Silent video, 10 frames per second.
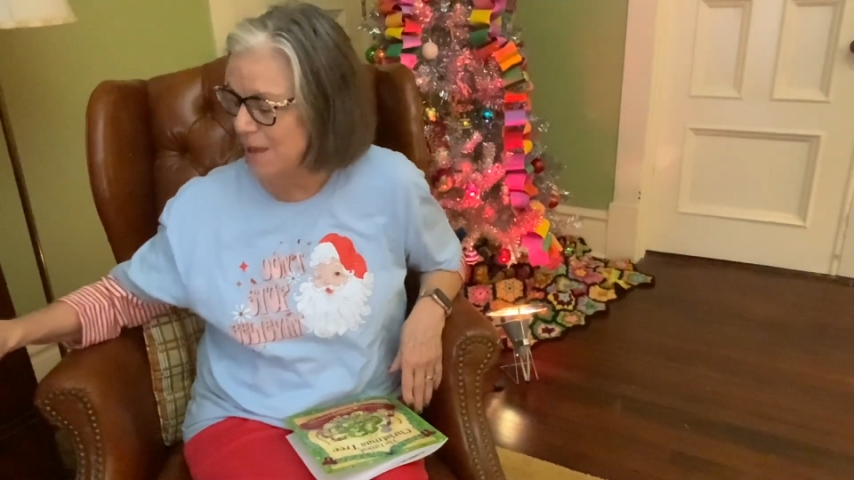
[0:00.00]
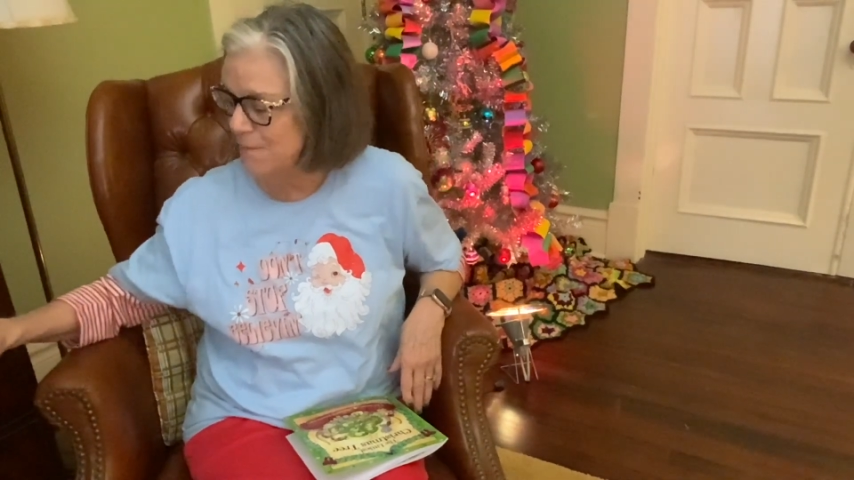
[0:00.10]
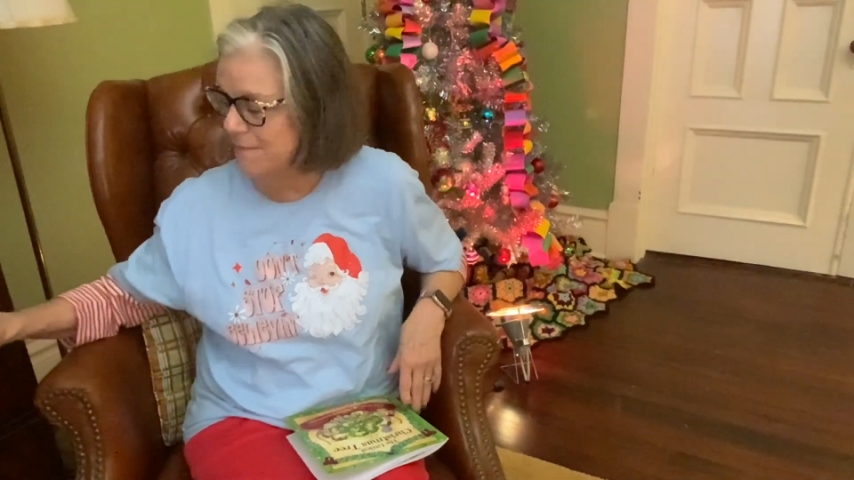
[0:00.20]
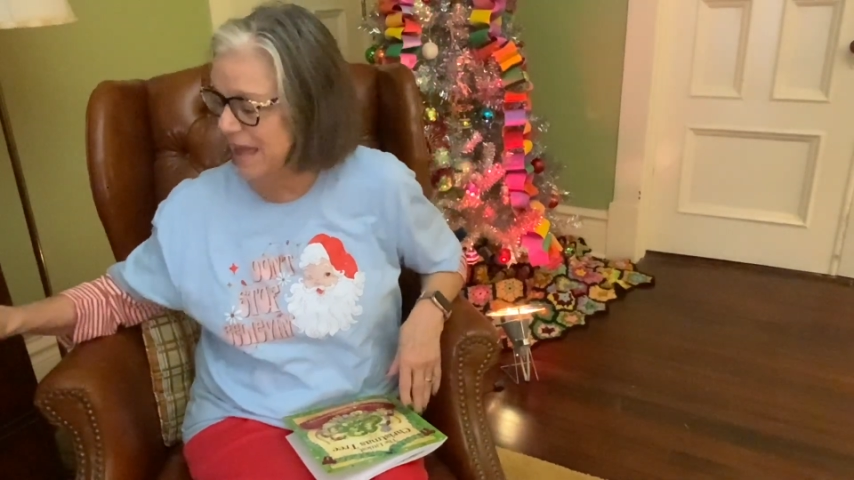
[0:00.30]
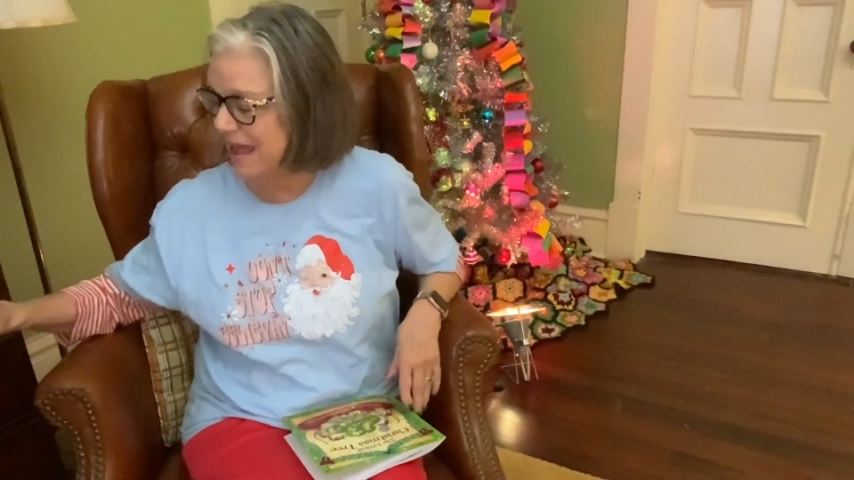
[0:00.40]

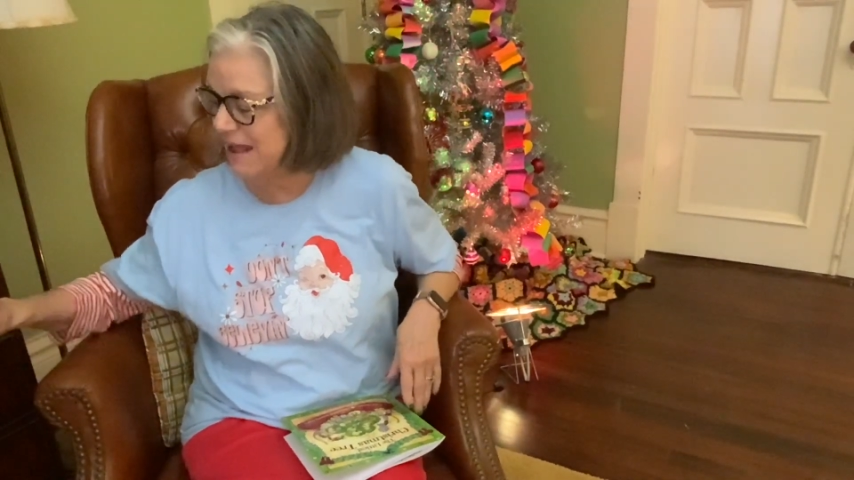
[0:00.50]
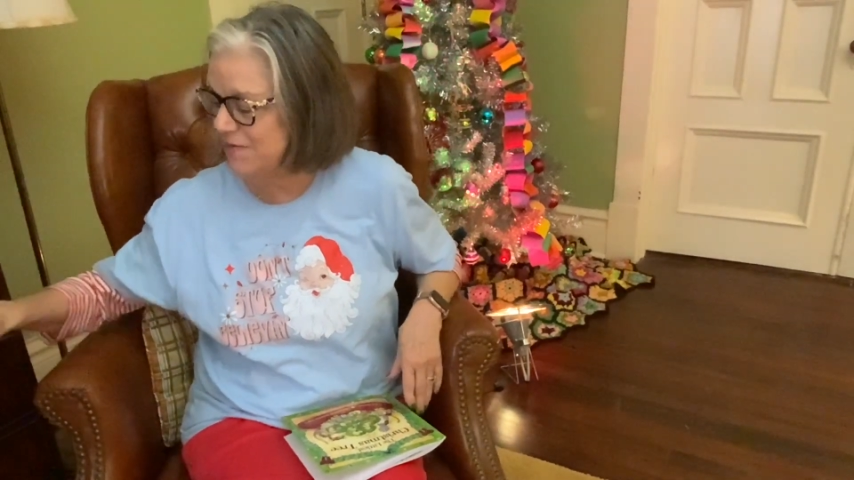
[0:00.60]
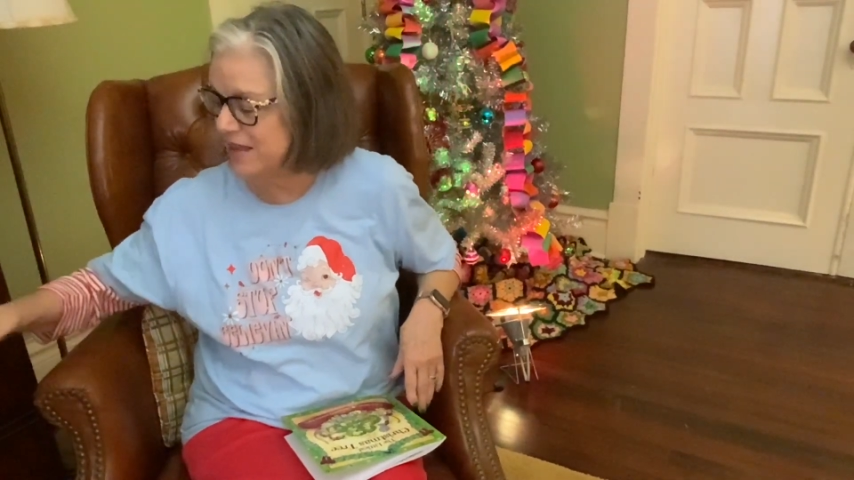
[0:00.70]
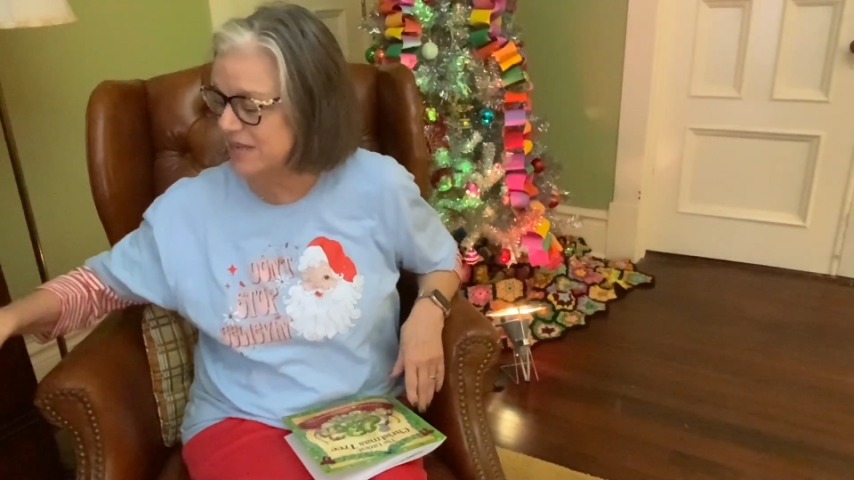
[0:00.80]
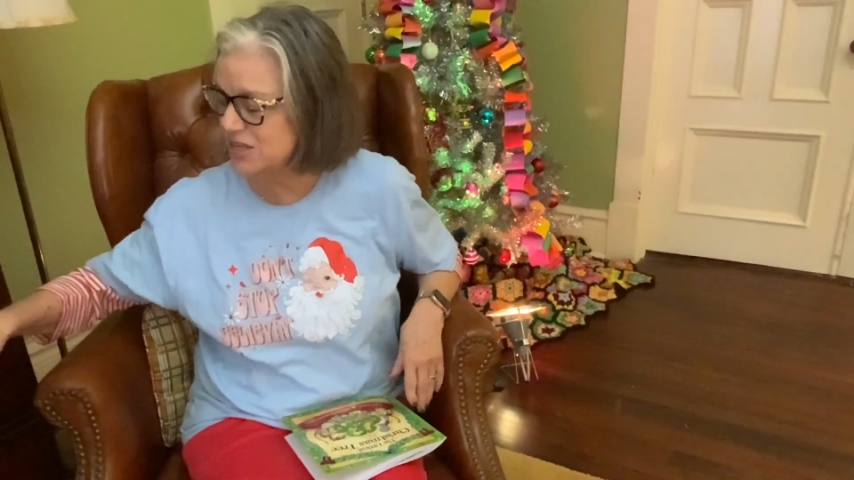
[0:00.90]

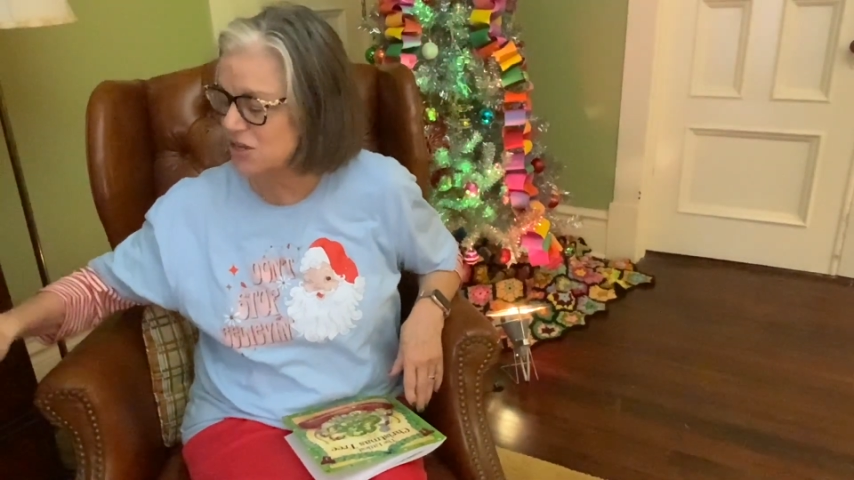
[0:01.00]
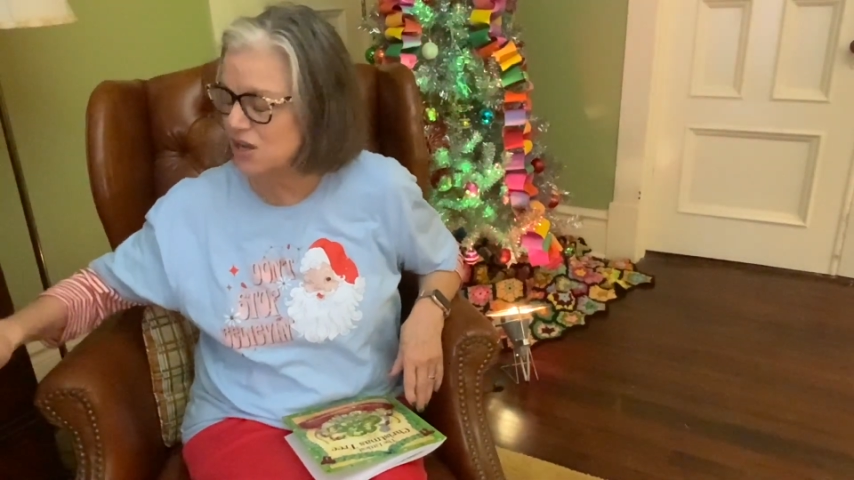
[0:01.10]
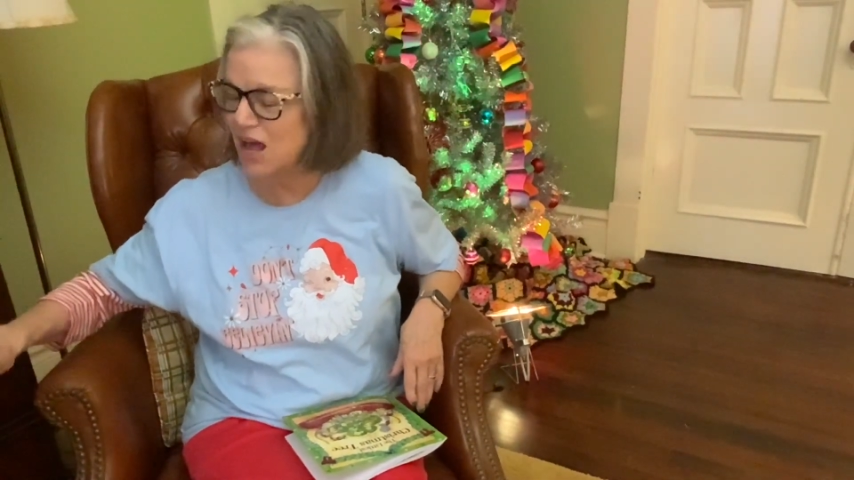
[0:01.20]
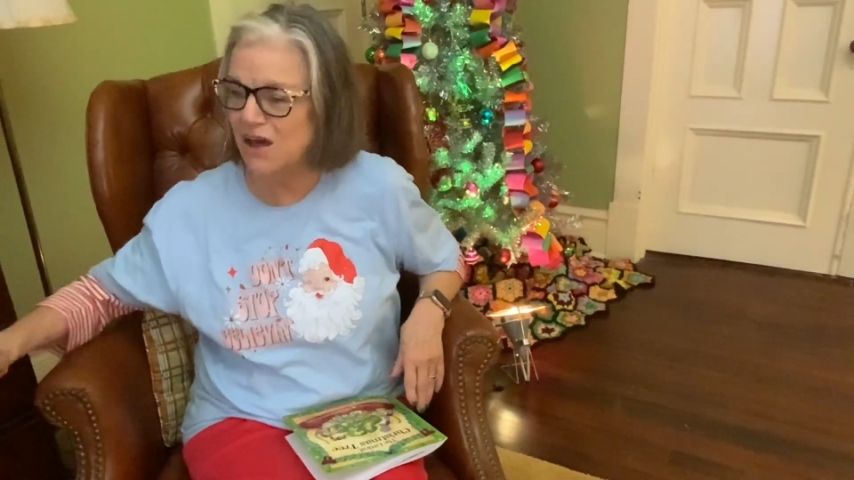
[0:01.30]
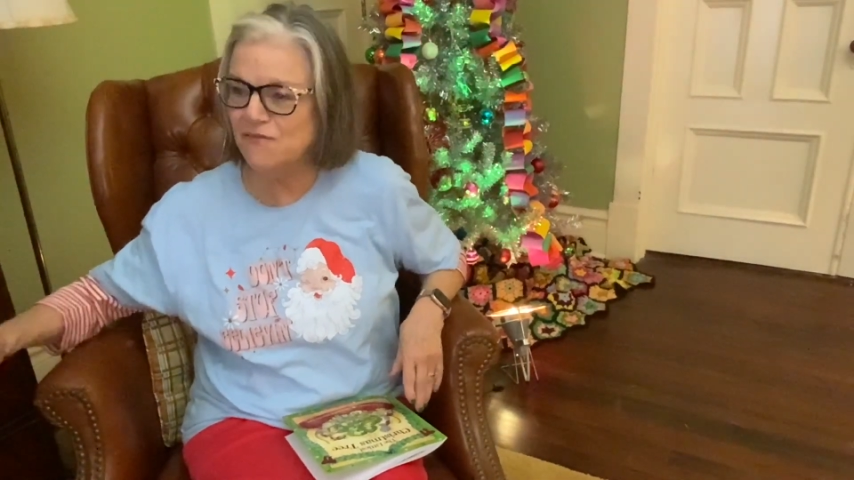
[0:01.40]
made these
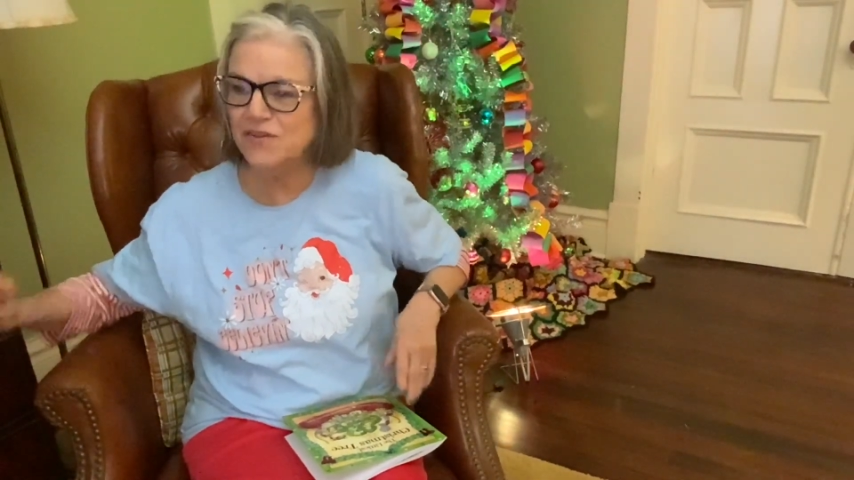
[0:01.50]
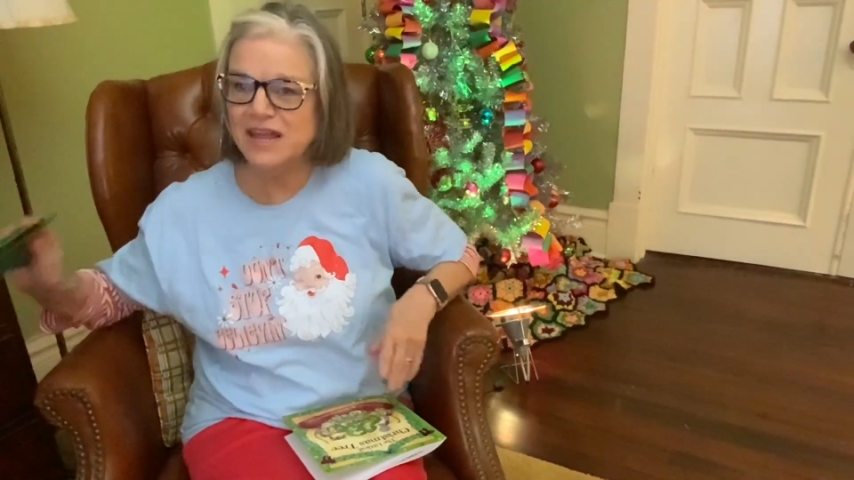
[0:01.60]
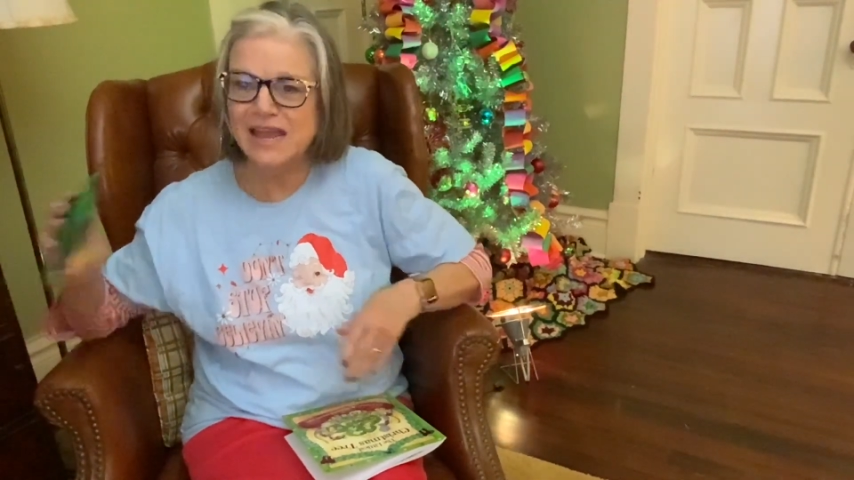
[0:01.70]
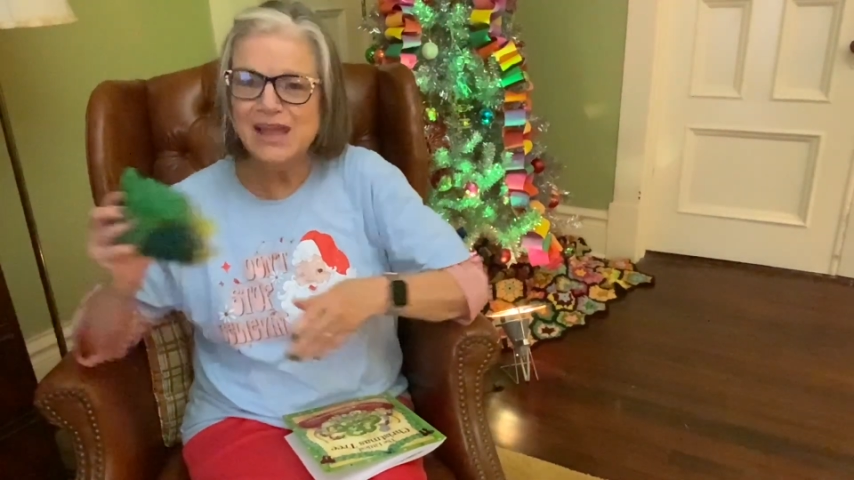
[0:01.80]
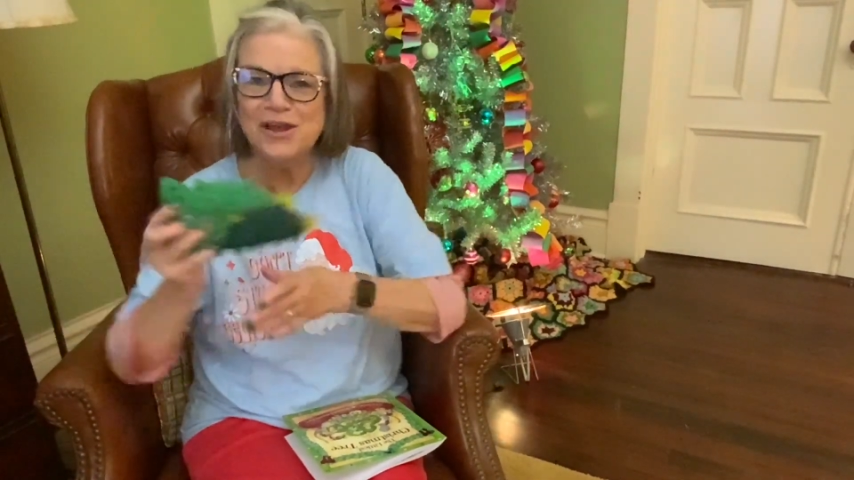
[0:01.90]

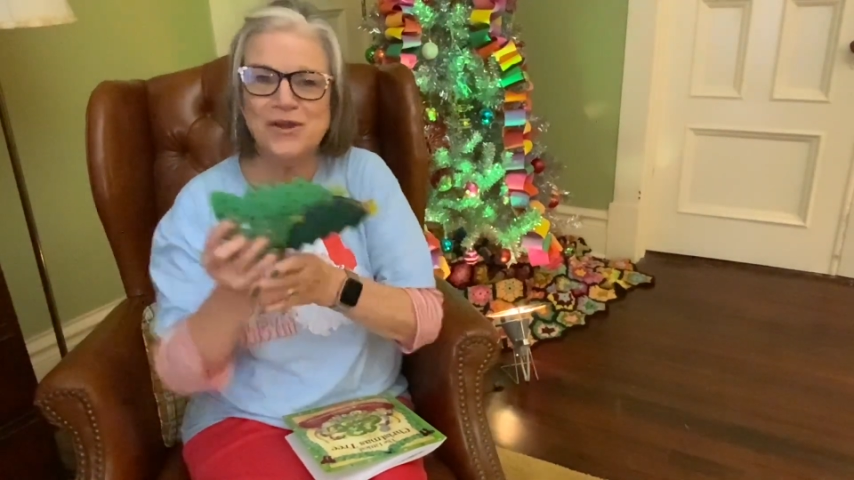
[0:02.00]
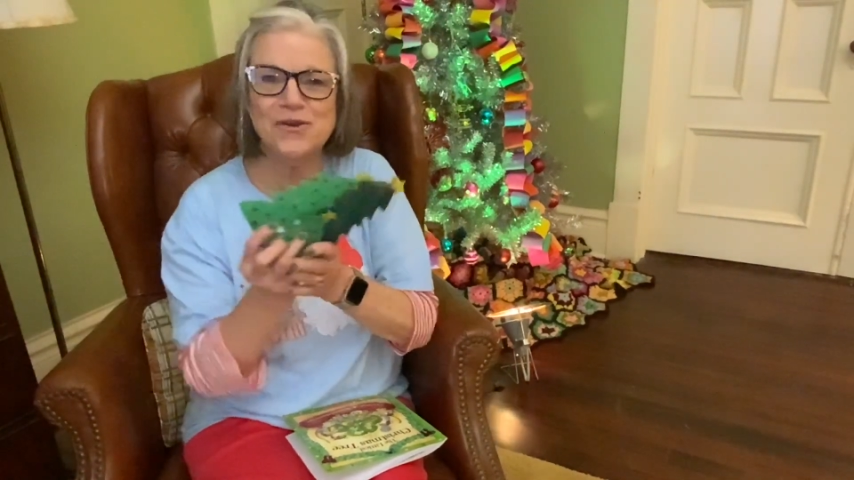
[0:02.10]
lovely